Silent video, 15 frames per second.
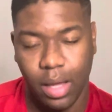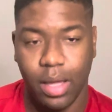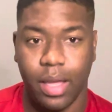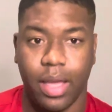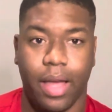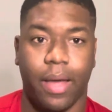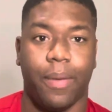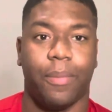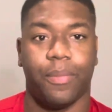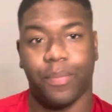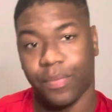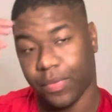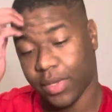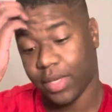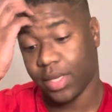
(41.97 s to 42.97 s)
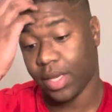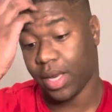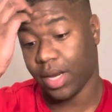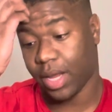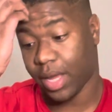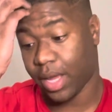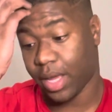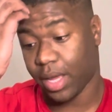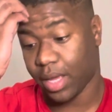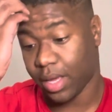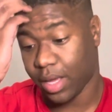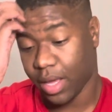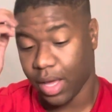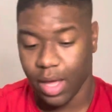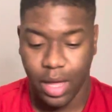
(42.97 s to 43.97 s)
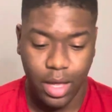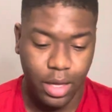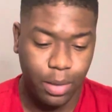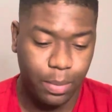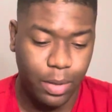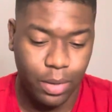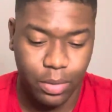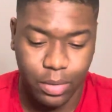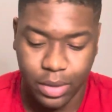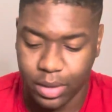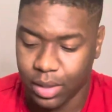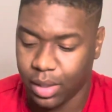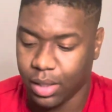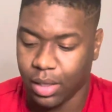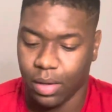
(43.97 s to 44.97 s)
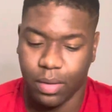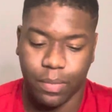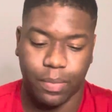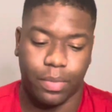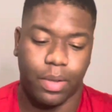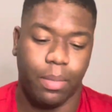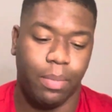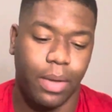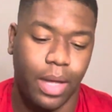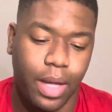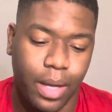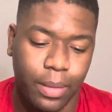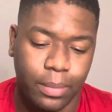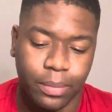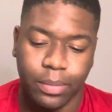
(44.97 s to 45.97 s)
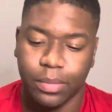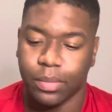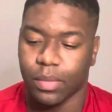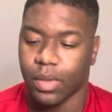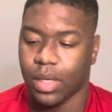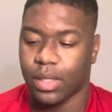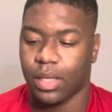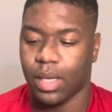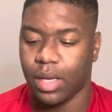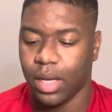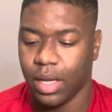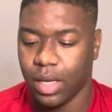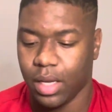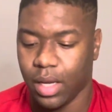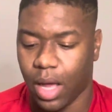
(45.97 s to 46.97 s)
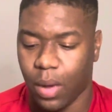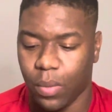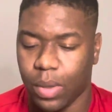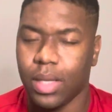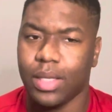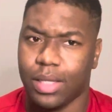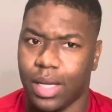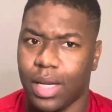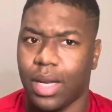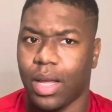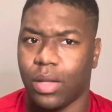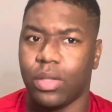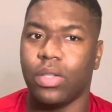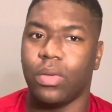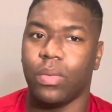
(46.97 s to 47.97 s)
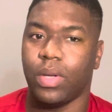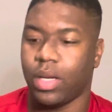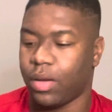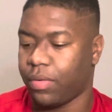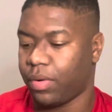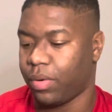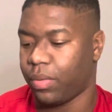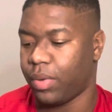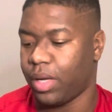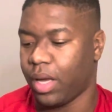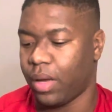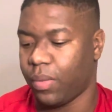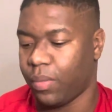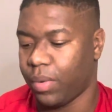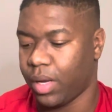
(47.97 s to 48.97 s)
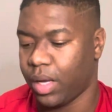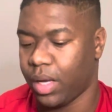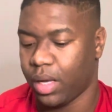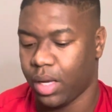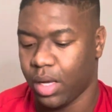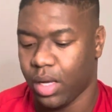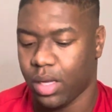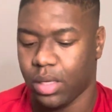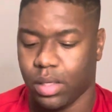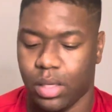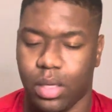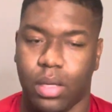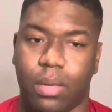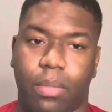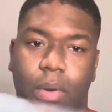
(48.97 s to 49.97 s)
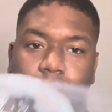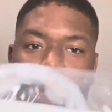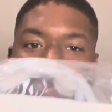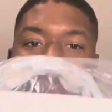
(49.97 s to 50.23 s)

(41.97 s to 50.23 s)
Yeah, Sunday. It'll be on the receipt though. But Sunday, I want to say that was whenever we had went to Marc